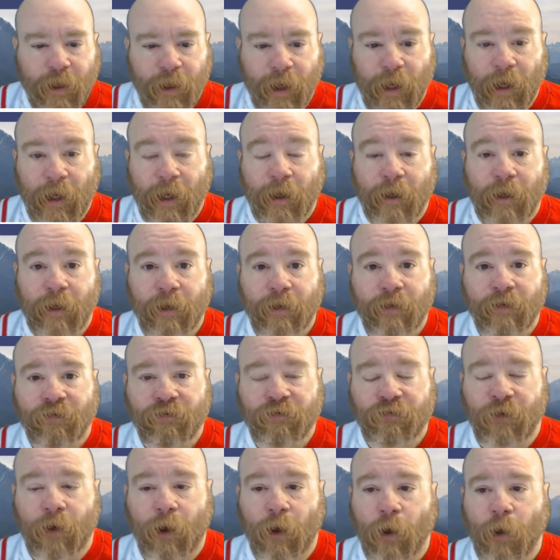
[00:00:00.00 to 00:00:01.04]
Yeah,
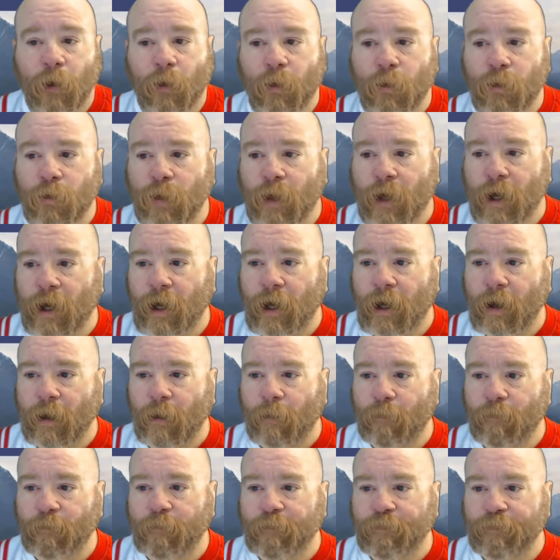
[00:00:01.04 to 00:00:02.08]
so
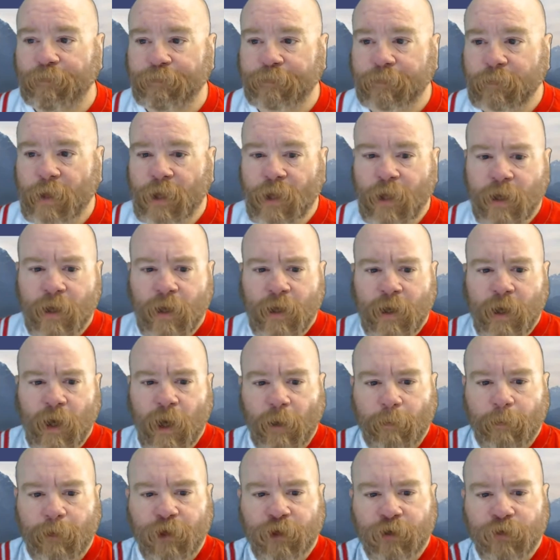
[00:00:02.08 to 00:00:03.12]
I'm
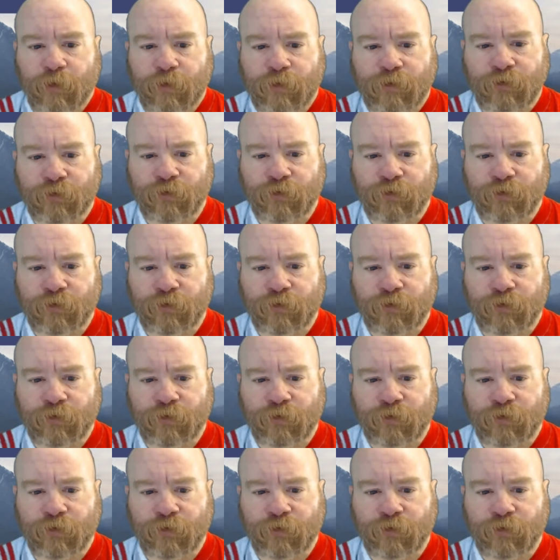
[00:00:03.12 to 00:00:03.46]
going to do a